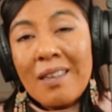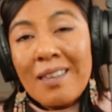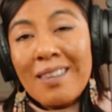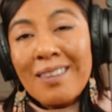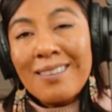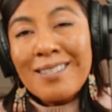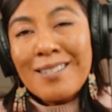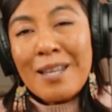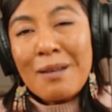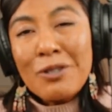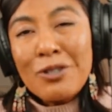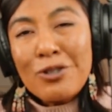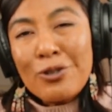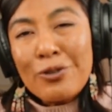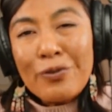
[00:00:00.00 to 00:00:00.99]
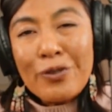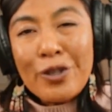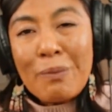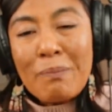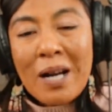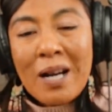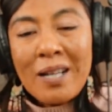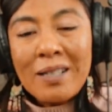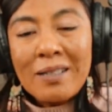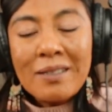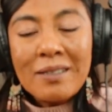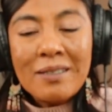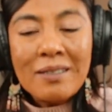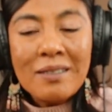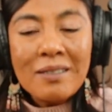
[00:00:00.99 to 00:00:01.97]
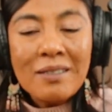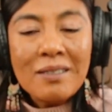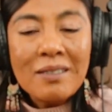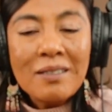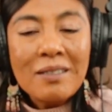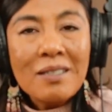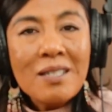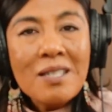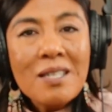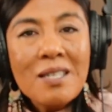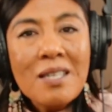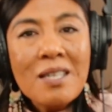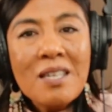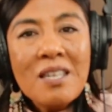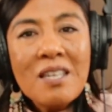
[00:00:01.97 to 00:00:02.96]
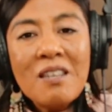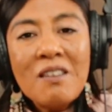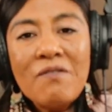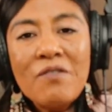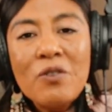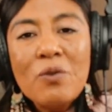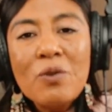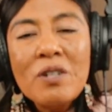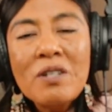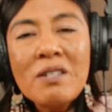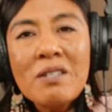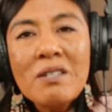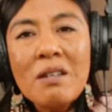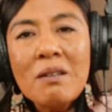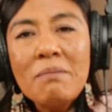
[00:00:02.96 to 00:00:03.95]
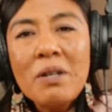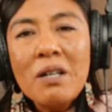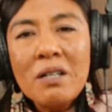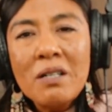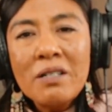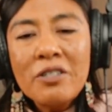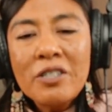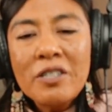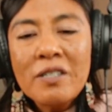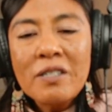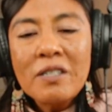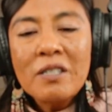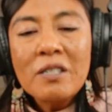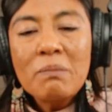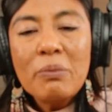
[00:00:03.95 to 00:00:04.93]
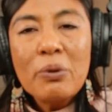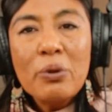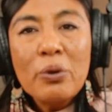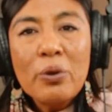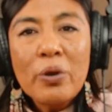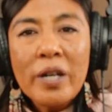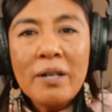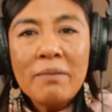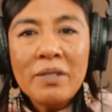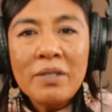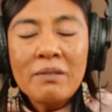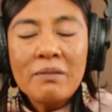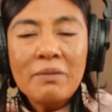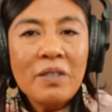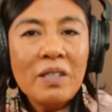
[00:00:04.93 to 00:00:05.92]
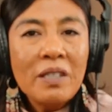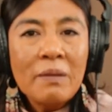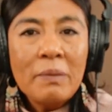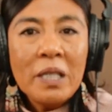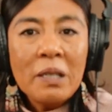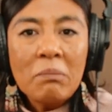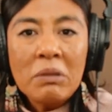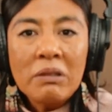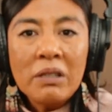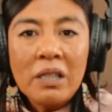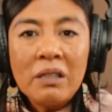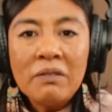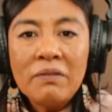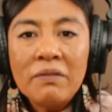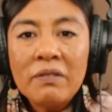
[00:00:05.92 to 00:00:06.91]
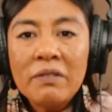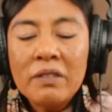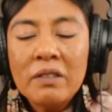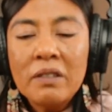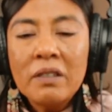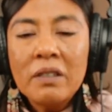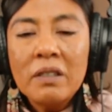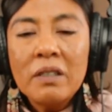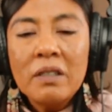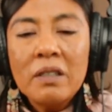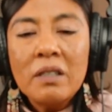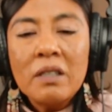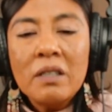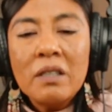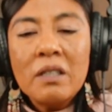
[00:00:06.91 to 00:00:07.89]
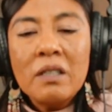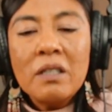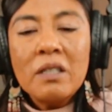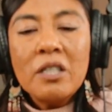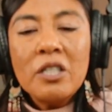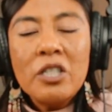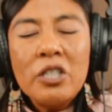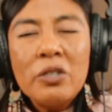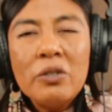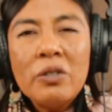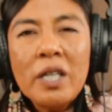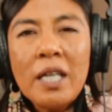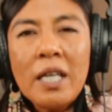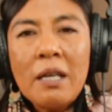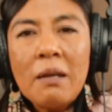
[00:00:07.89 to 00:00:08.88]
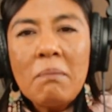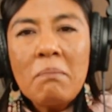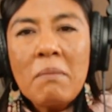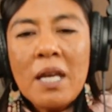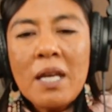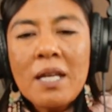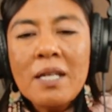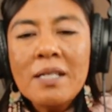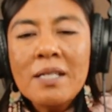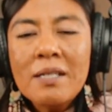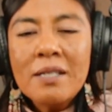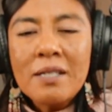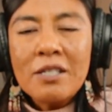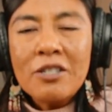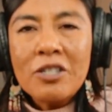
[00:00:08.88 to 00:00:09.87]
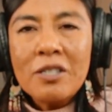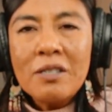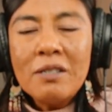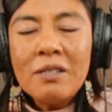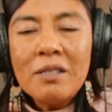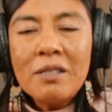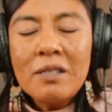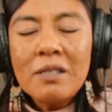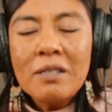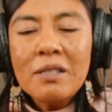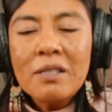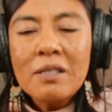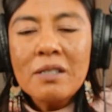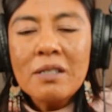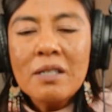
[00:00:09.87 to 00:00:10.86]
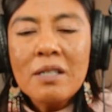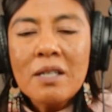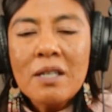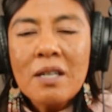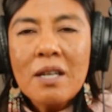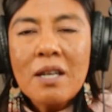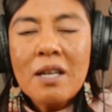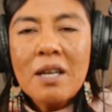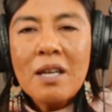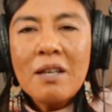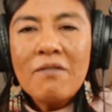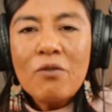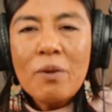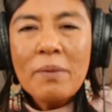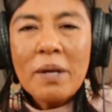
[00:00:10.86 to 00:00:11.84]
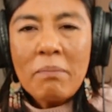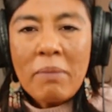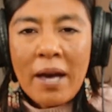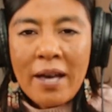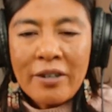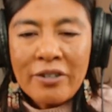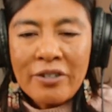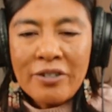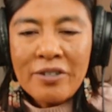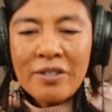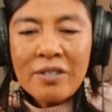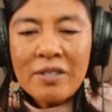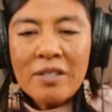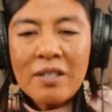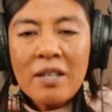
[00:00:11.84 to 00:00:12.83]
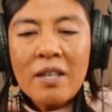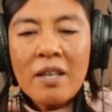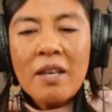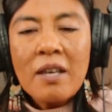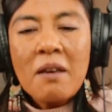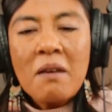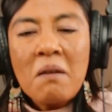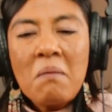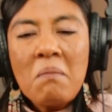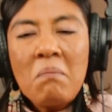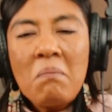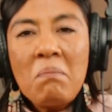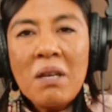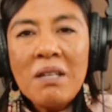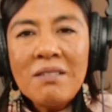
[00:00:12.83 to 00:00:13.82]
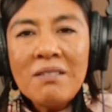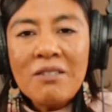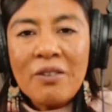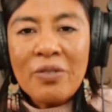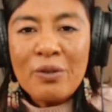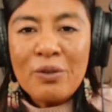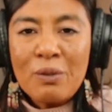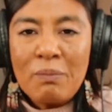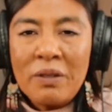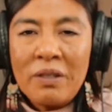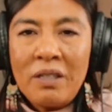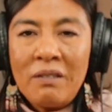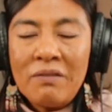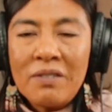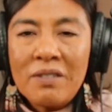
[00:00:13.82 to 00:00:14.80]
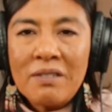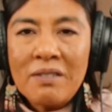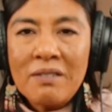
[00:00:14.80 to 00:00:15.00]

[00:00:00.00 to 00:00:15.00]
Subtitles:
The same is true for your mind. If your subconscious is programmed with a limiting belief, you'll keep making decisions and forming patterns based on those beliefs